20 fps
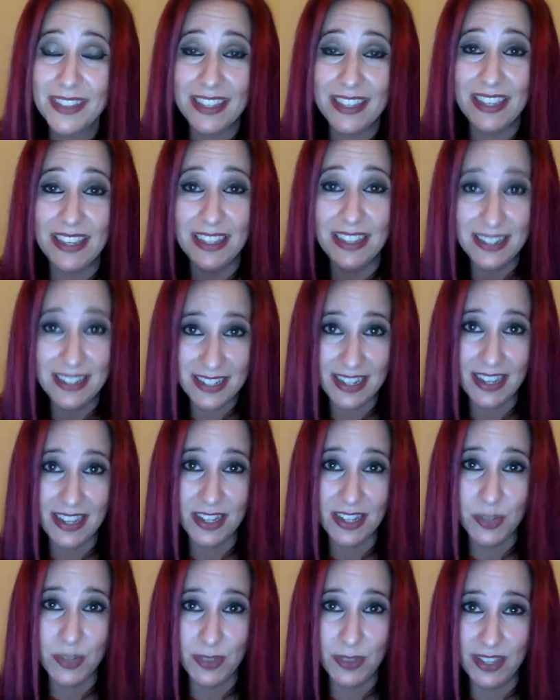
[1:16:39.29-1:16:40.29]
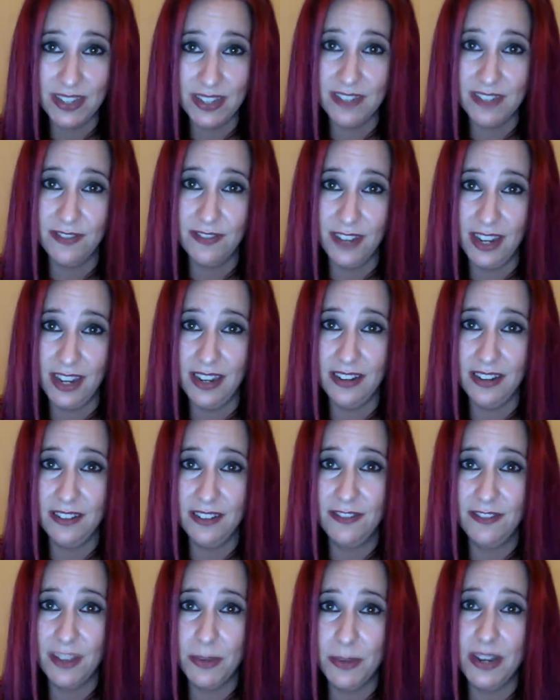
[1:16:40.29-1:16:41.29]
get in touch with that divine
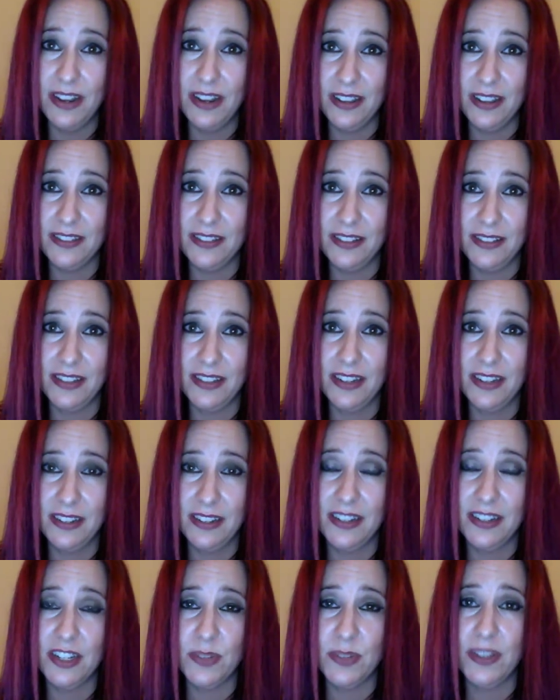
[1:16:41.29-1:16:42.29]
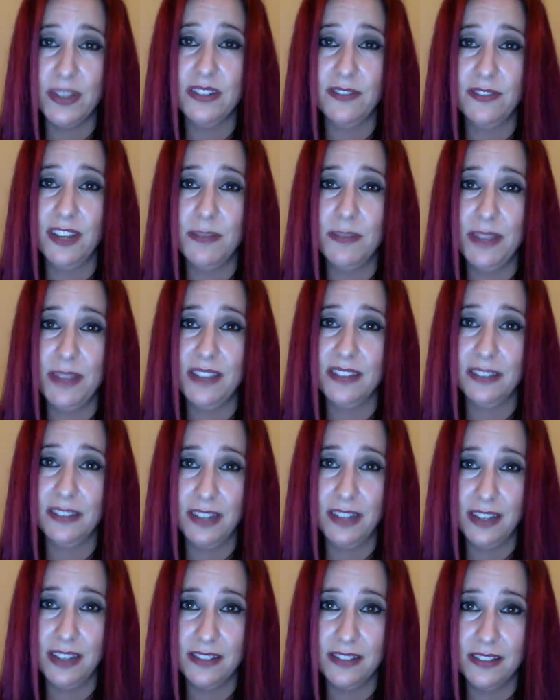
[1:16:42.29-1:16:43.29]
feminine essence. Get in touch with that divine
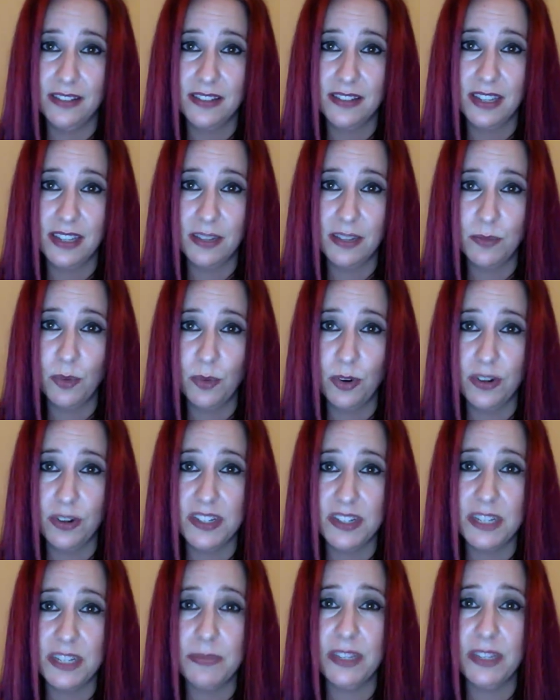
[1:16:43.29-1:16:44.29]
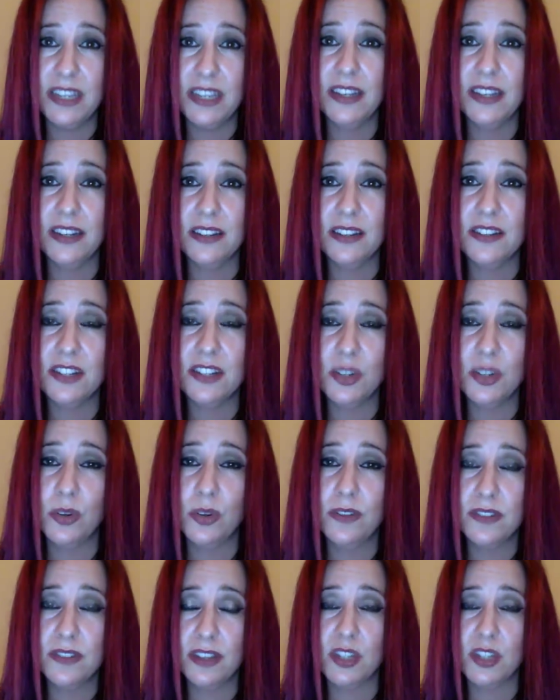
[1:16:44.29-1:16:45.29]
masculine essence. Get more deeply connected to your
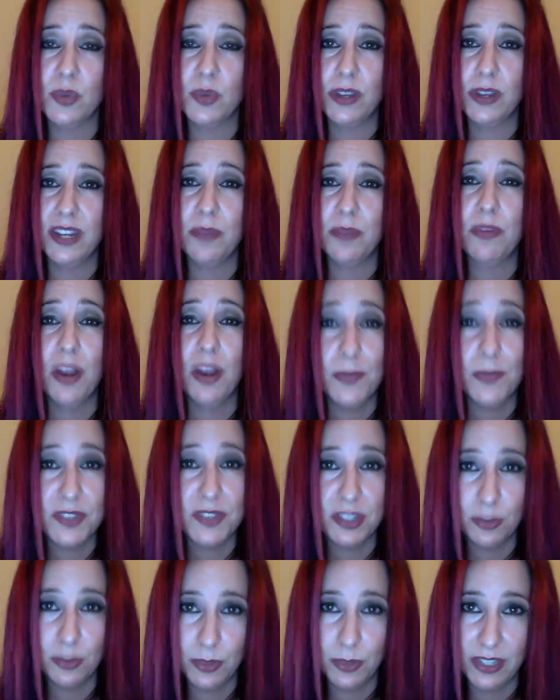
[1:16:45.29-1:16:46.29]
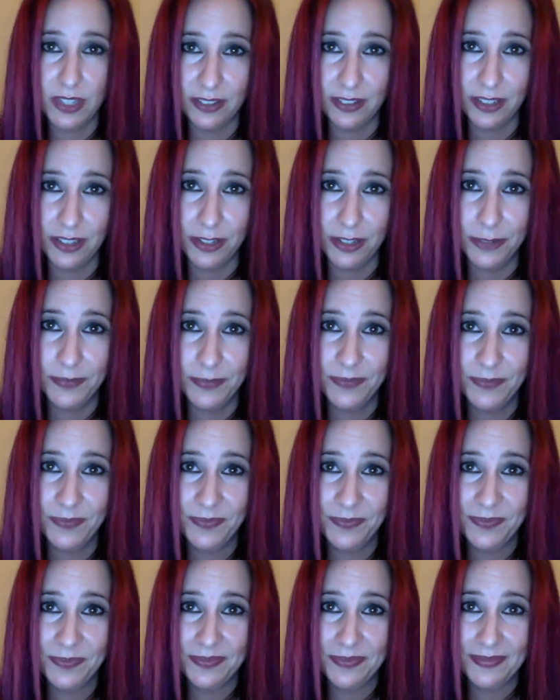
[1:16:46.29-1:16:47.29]
own sexuality. I promise you it will heal you.
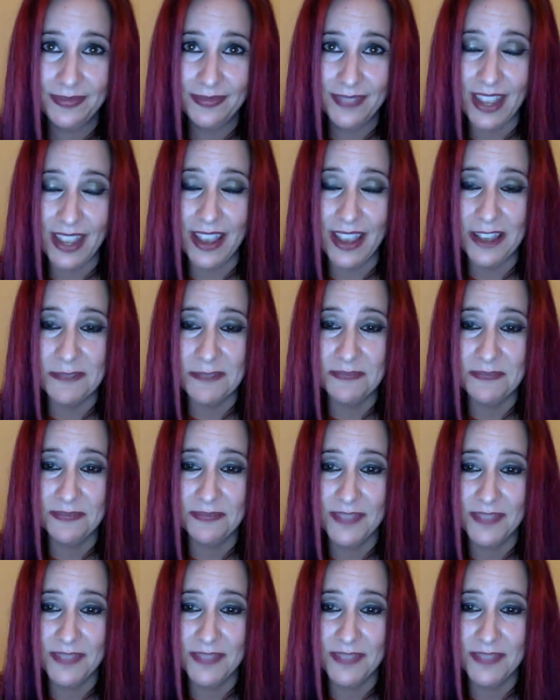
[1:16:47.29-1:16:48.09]
And